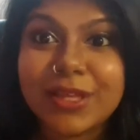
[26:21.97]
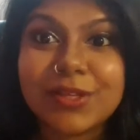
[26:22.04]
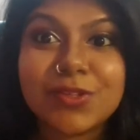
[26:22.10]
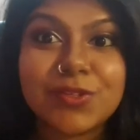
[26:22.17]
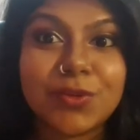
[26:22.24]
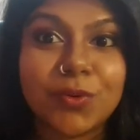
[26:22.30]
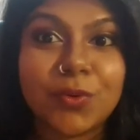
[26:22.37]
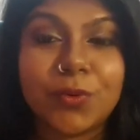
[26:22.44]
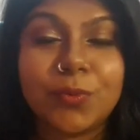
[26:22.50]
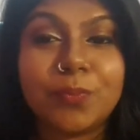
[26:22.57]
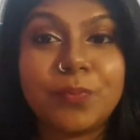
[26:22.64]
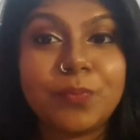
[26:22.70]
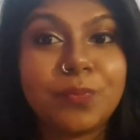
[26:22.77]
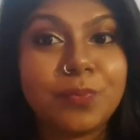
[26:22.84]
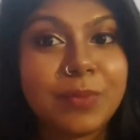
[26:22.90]
So
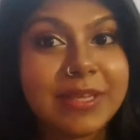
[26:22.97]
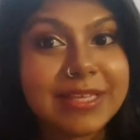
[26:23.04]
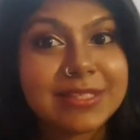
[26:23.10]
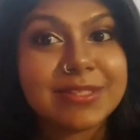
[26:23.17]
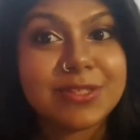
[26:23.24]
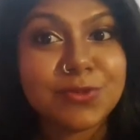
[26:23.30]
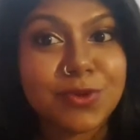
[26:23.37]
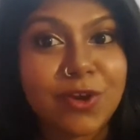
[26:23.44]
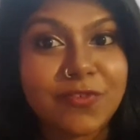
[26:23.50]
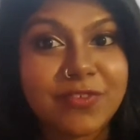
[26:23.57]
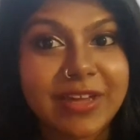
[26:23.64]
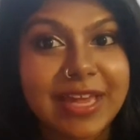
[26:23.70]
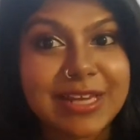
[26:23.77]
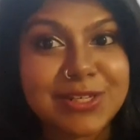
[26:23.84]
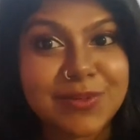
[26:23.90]
please do not
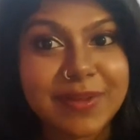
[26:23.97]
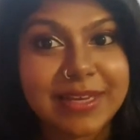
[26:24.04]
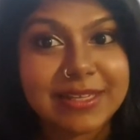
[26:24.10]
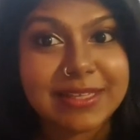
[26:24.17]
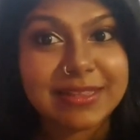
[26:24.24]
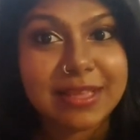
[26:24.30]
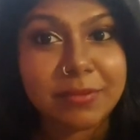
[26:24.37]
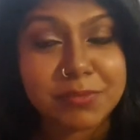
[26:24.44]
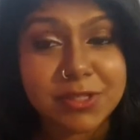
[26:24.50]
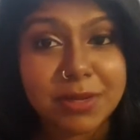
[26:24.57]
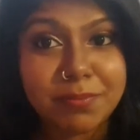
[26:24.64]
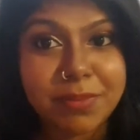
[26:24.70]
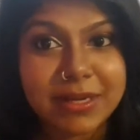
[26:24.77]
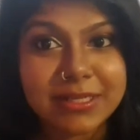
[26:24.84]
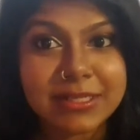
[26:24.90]
forget to hit the thumbs
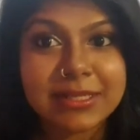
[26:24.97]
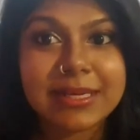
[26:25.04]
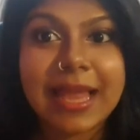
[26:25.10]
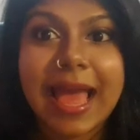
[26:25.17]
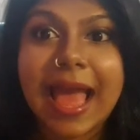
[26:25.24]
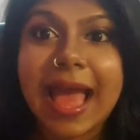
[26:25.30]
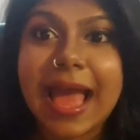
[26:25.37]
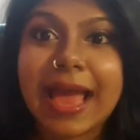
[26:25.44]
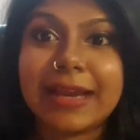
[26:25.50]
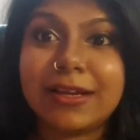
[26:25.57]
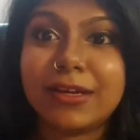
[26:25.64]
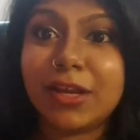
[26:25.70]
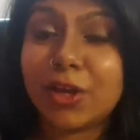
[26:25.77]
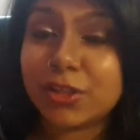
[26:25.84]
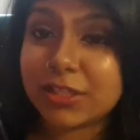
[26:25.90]
up button and
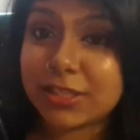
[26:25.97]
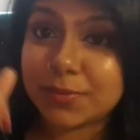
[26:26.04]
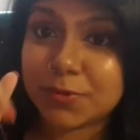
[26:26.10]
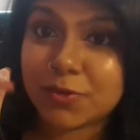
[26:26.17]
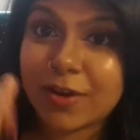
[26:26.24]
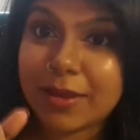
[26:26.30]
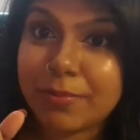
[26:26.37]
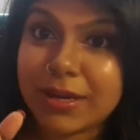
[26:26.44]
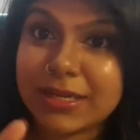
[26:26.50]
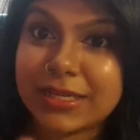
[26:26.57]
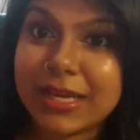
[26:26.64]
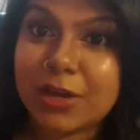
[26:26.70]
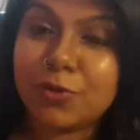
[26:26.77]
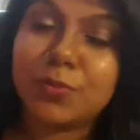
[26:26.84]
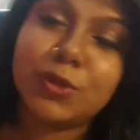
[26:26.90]
click on the subscribe
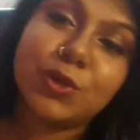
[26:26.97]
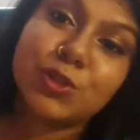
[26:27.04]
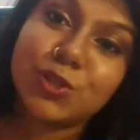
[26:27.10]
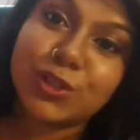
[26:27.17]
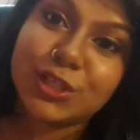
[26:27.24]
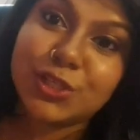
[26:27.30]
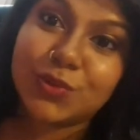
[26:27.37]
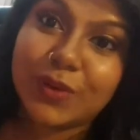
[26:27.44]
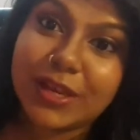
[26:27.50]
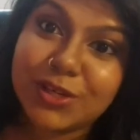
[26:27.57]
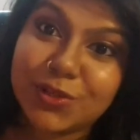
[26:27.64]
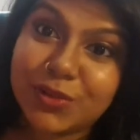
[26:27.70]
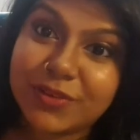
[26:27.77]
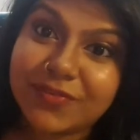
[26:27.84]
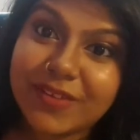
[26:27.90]
button down below so that you get
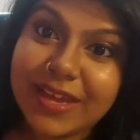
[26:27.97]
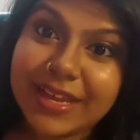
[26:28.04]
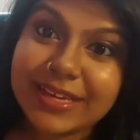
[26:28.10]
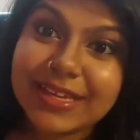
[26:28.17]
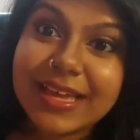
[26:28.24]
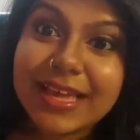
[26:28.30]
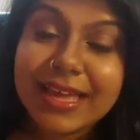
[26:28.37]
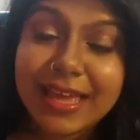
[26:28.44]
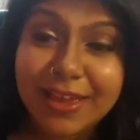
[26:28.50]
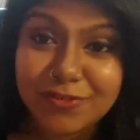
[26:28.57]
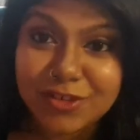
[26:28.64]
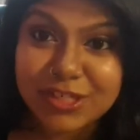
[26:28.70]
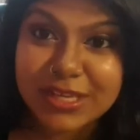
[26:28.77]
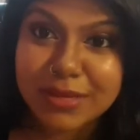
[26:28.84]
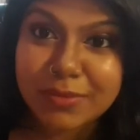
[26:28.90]
notified
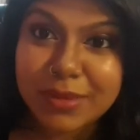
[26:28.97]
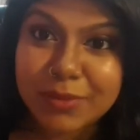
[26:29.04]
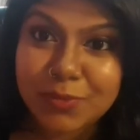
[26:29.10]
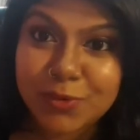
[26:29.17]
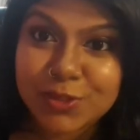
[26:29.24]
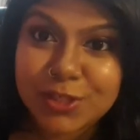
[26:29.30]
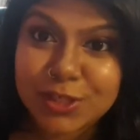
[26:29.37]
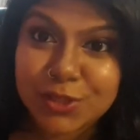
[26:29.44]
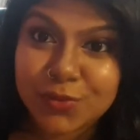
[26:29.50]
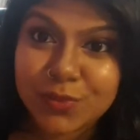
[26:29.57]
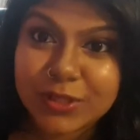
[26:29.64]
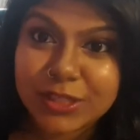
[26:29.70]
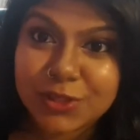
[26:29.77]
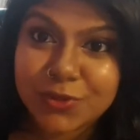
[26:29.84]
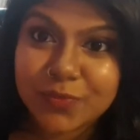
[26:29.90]
every time I post a new
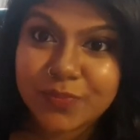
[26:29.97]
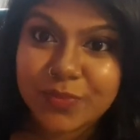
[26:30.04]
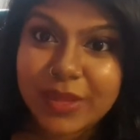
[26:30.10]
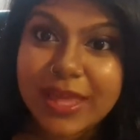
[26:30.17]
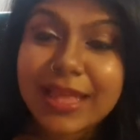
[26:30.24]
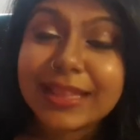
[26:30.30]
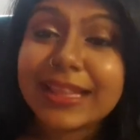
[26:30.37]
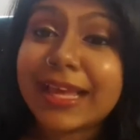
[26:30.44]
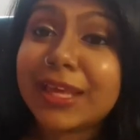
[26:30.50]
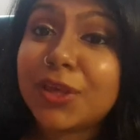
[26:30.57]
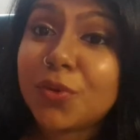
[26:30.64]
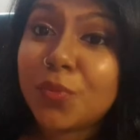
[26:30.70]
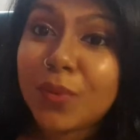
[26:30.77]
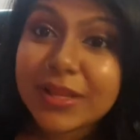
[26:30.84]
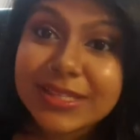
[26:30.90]
video. Thank
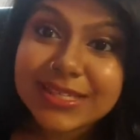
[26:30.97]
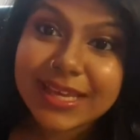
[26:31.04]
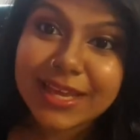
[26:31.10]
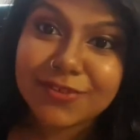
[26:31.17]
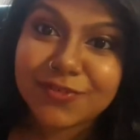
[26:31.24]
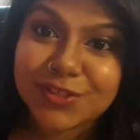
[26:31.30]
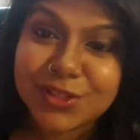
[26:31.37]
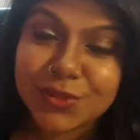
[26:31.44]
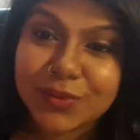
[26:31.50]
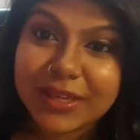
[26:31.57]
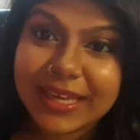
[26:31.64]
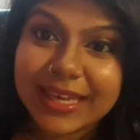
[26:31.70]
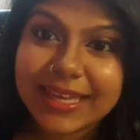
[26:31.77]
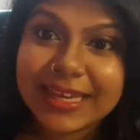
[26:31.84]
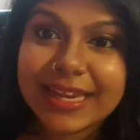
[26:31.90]
you once again for
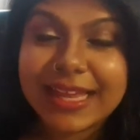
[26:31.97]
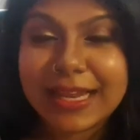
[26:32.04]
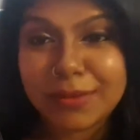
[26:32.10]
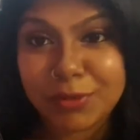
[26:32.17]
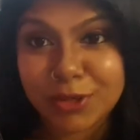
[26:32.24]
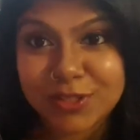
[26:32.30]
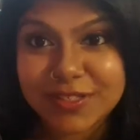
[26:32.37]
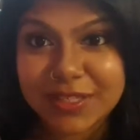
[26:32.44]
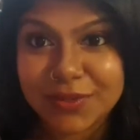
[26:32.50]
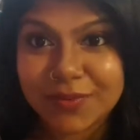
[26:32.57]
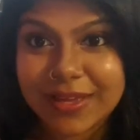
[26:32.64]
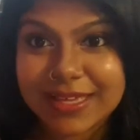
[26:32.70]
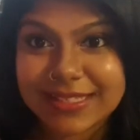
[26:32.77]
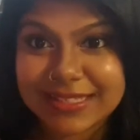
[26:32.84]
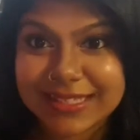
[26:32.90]
tuning in, and I'm going to see you
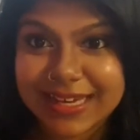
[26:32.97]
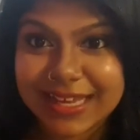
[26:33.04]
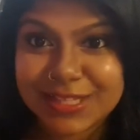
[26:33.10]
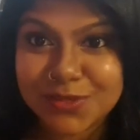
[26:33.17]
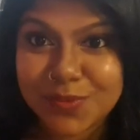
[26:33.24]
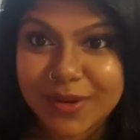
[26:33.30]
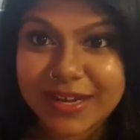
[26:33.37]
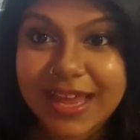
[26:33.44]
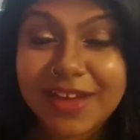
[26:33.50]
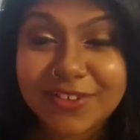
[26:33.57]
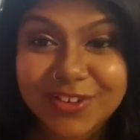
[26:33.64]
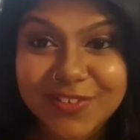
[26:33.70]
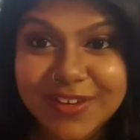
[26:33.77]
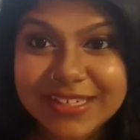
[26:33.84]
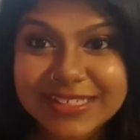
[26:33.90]
guys in the next one. Have
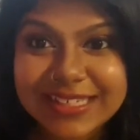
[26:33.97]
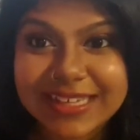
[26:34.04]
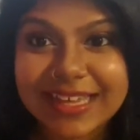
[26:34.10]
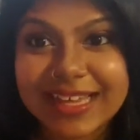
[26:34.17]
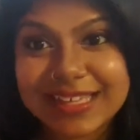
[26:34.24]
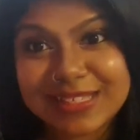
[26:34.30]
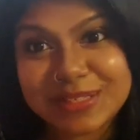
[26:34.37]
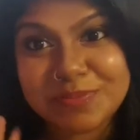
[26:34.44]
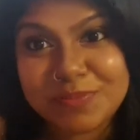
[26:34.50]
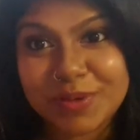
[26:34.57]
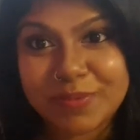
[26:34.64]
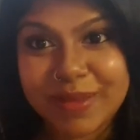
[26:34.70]
a great day, guys.